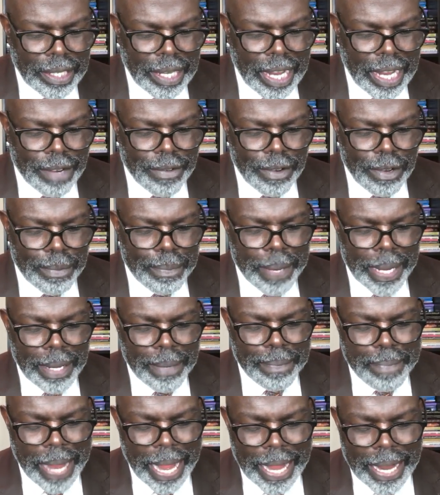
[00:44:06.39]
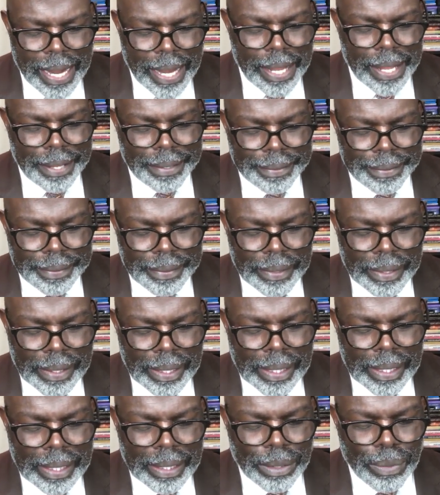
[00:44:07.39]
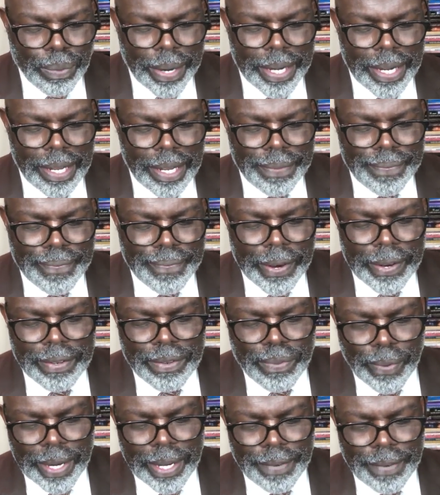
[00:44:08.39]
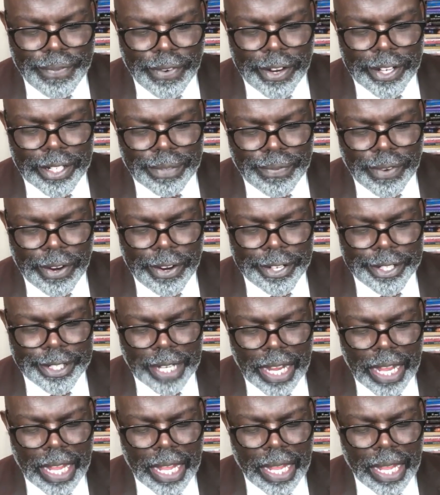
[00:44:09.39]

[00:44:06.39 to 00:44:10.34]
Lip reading: It would have been better. 21st verse.